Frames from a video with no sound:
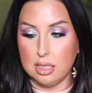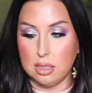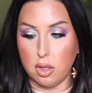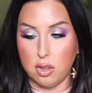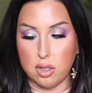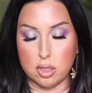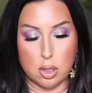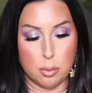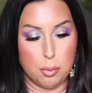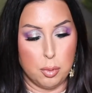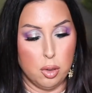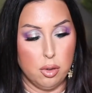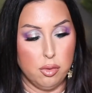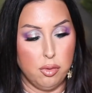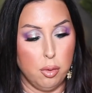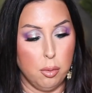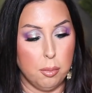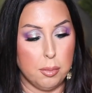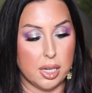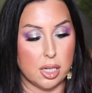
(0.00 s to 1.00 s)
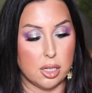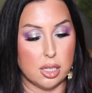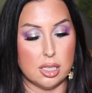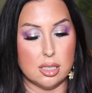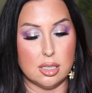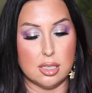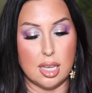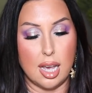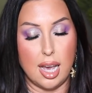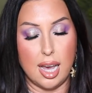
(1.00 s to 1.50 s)
So there's a beautiful mirror
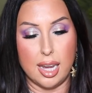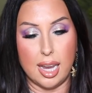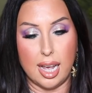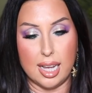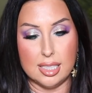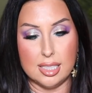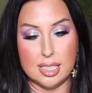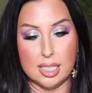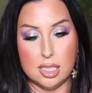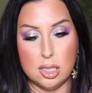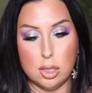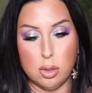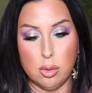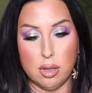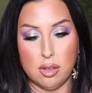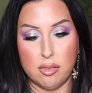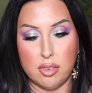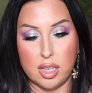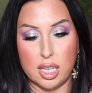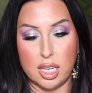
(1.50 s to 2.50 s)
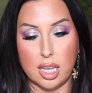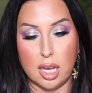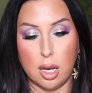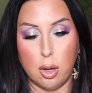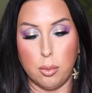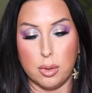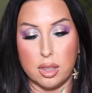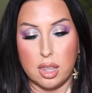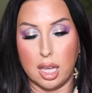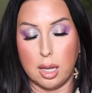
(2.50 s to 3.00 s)
inside. I did do a
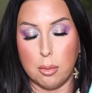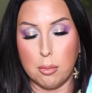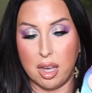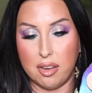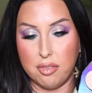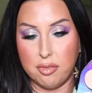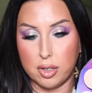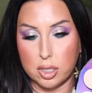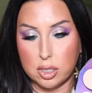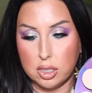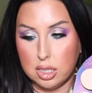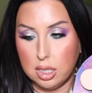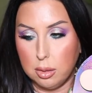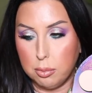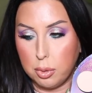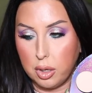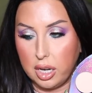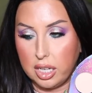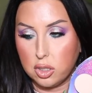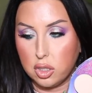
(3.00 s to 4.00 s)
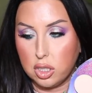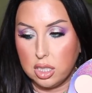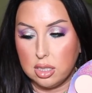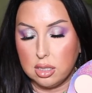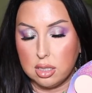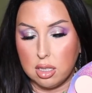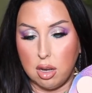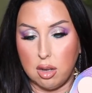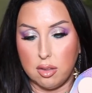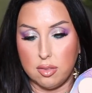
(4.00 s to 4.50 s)
video with like my first
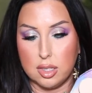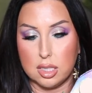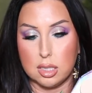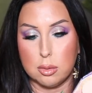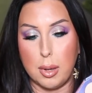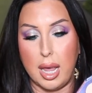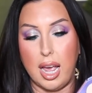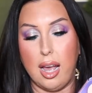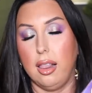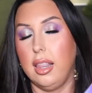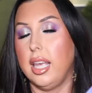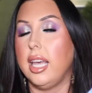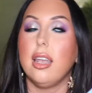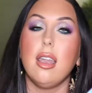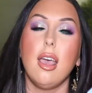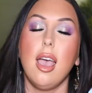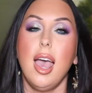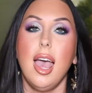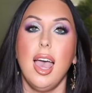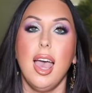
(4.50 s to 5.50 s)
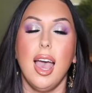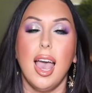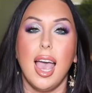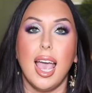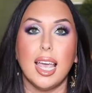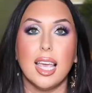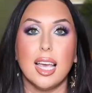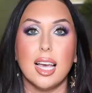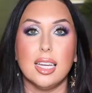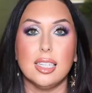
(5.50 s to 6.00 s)
impressions on this palette.
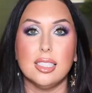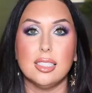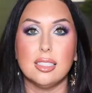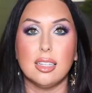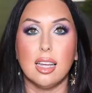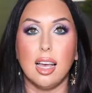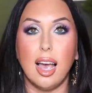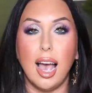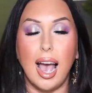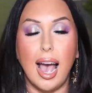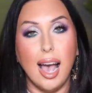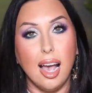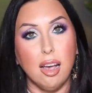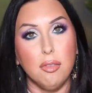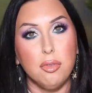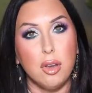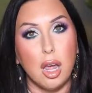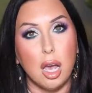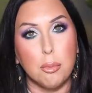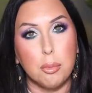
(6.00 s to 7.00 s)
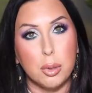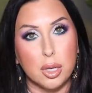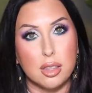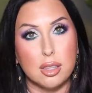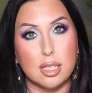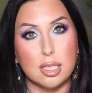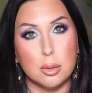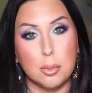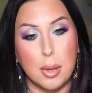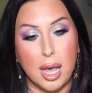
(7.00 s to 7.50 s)
And I have not put
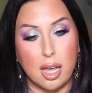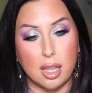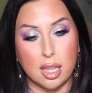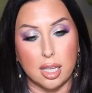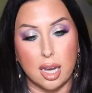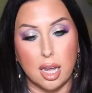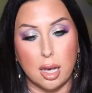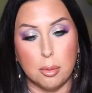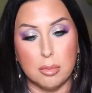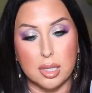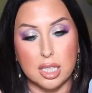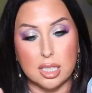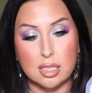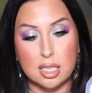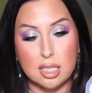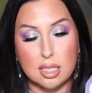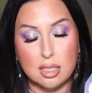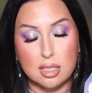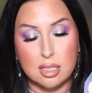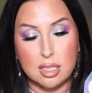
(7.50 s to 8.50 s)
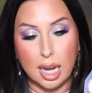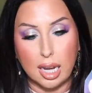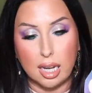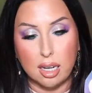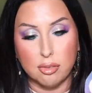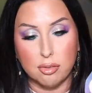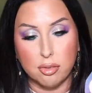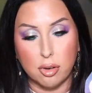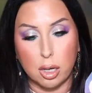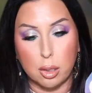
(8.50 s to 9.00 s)
this palette up. This has stayed
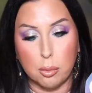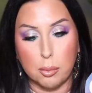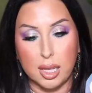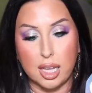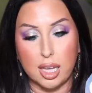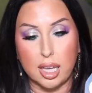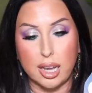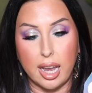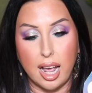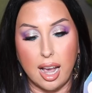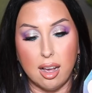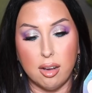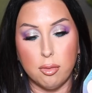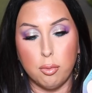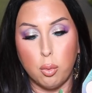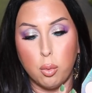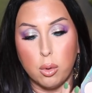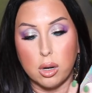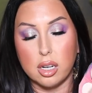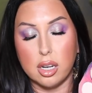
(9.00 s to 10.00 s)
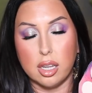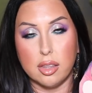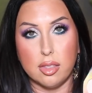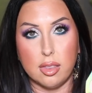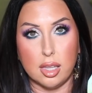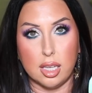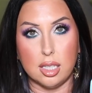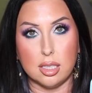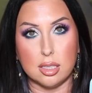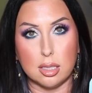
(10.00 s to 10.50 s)
in front of me and I have worn
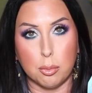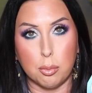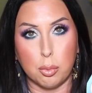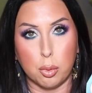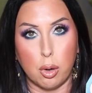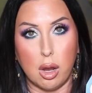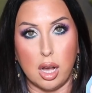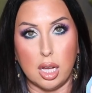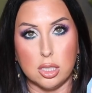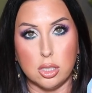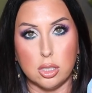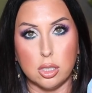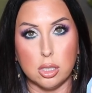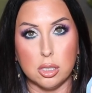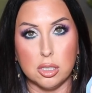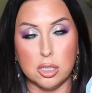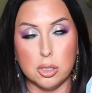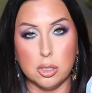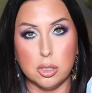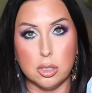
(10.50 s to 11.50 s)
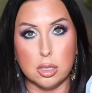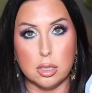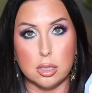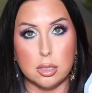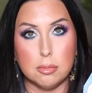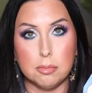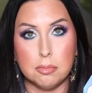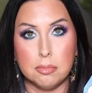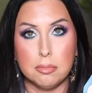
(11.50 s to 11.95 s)
these bronzers